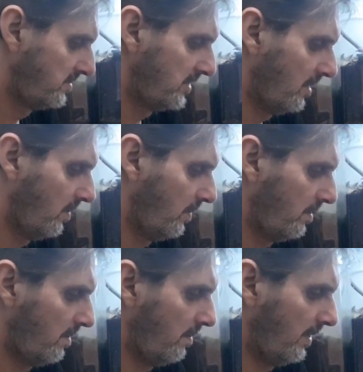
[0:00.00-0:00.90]
So
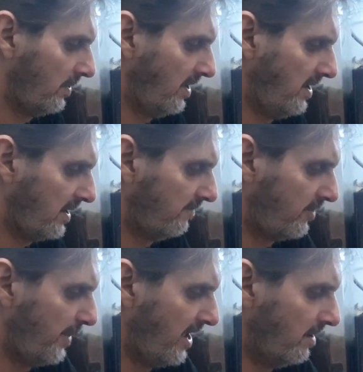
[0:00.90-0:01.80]
I'm going to nick them
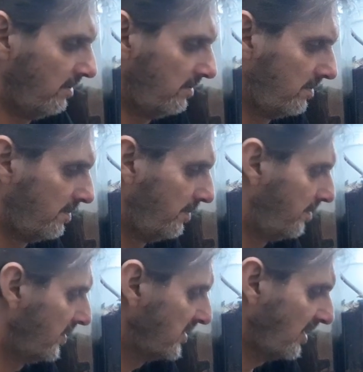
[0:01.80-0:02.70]
from here,
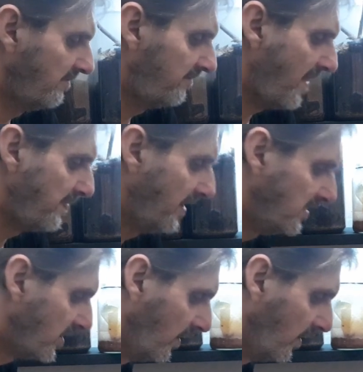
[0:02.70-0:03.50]
because I fed these